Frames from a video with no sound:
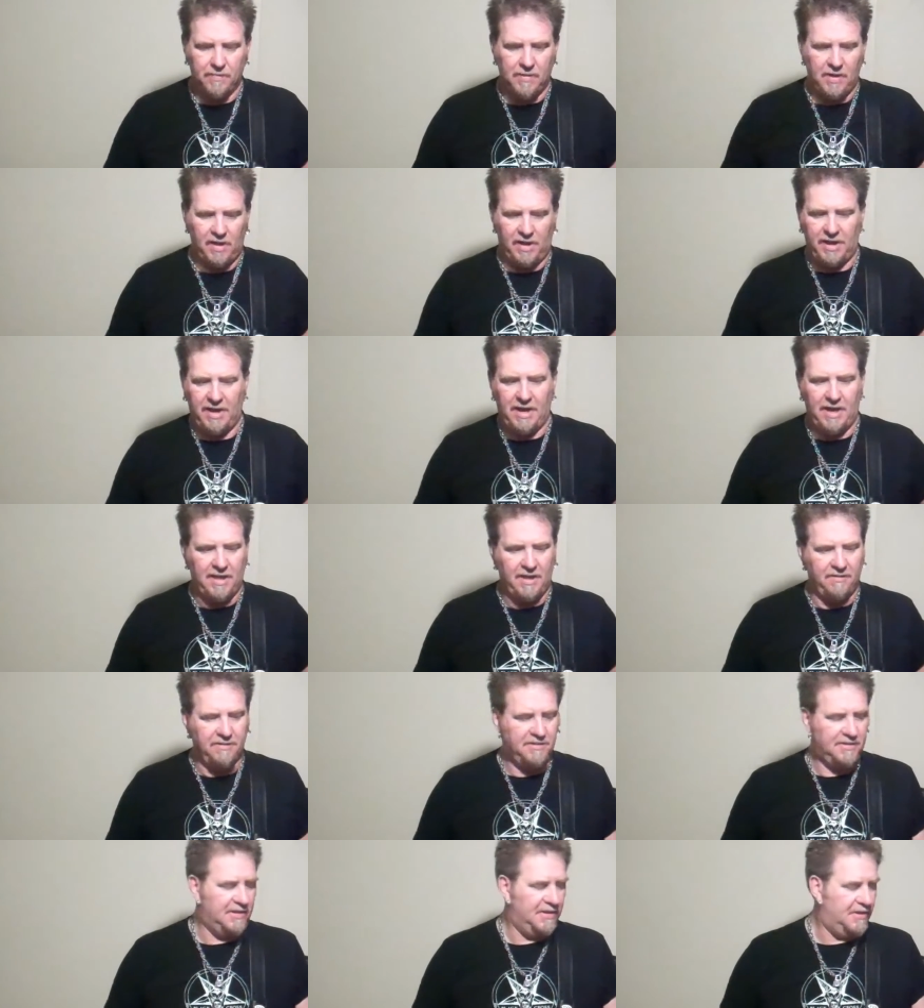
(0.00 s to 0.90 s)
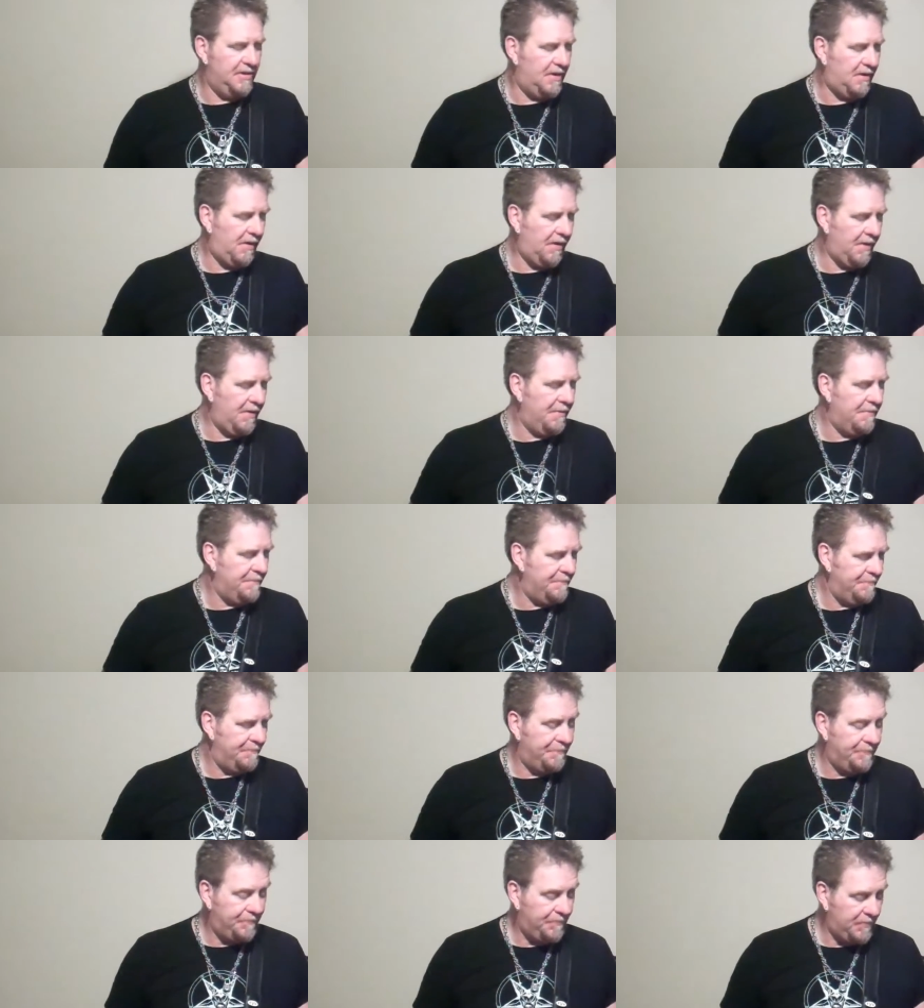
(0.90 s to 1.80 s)
Again, I love this guitar.
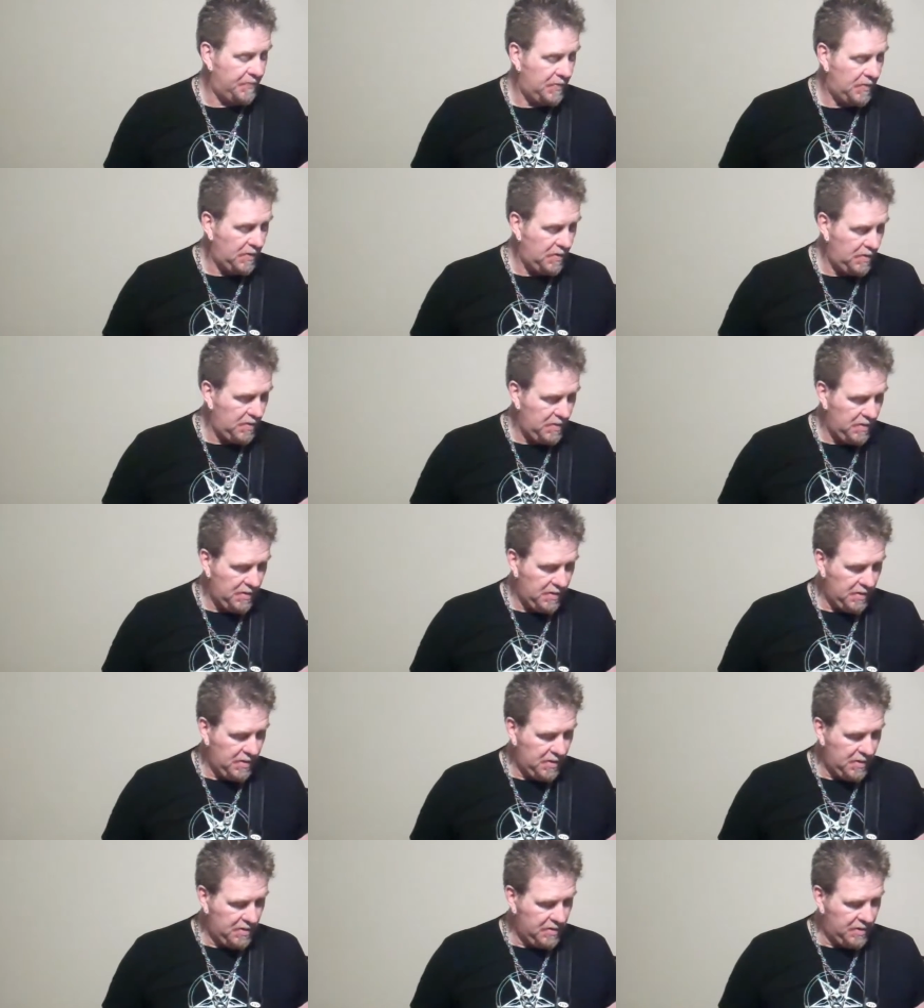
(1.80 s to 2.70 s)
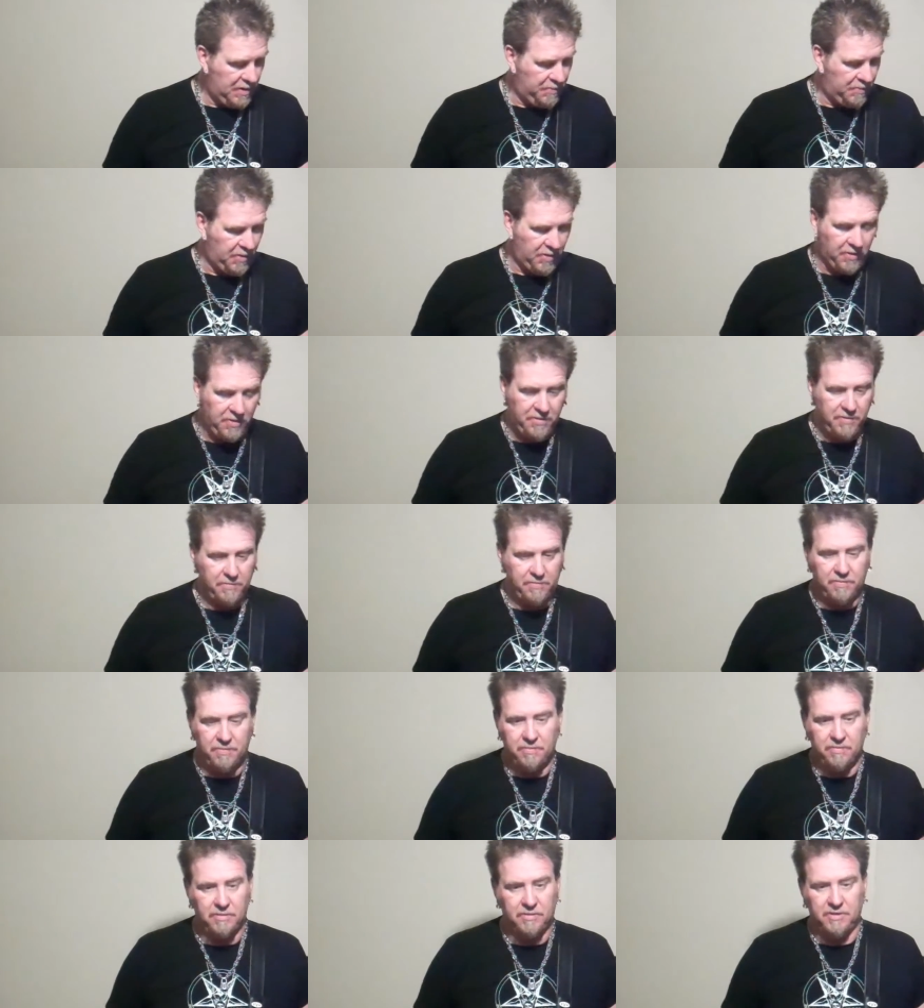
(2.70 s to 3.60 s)
They both
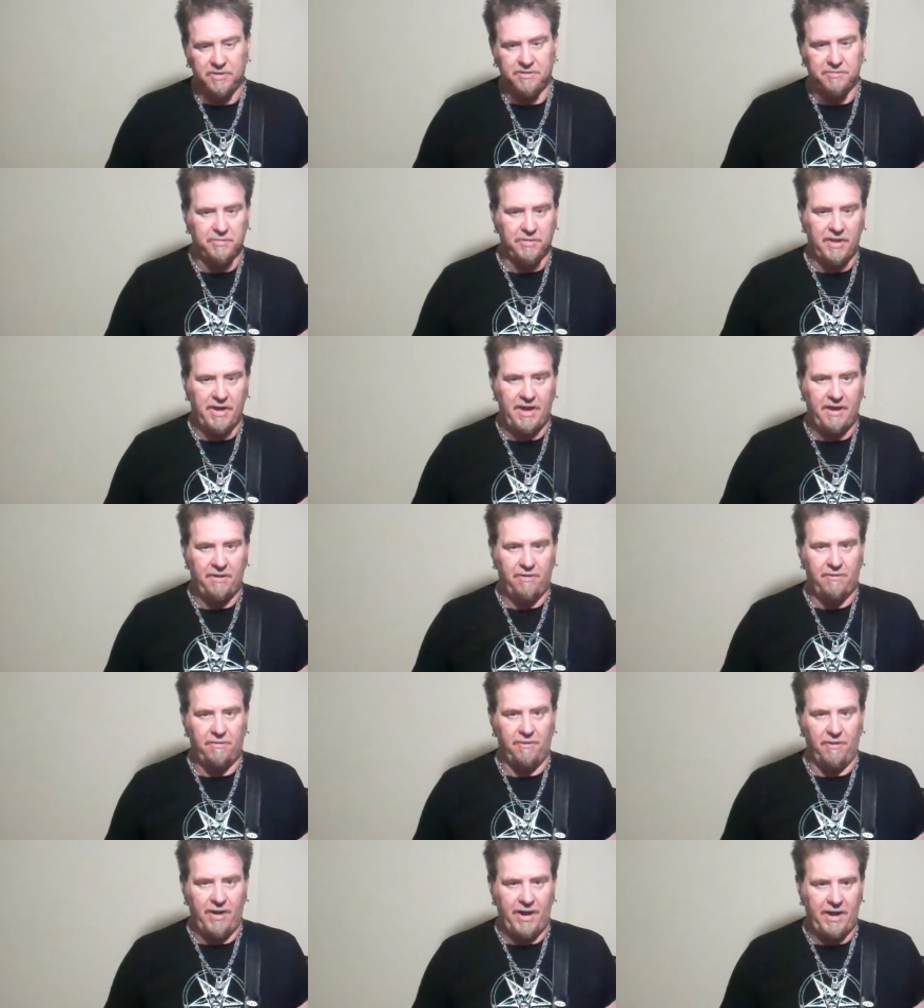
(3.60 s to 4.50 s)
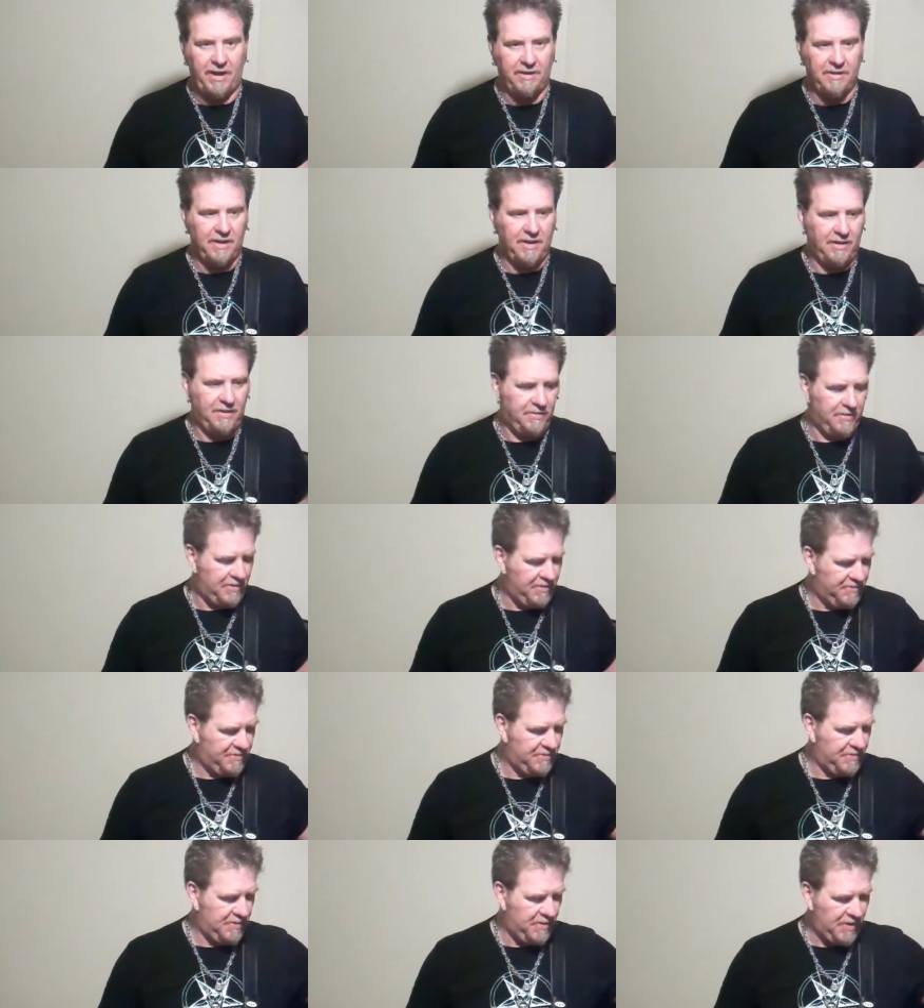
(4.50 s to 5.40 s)
just play great. I get this,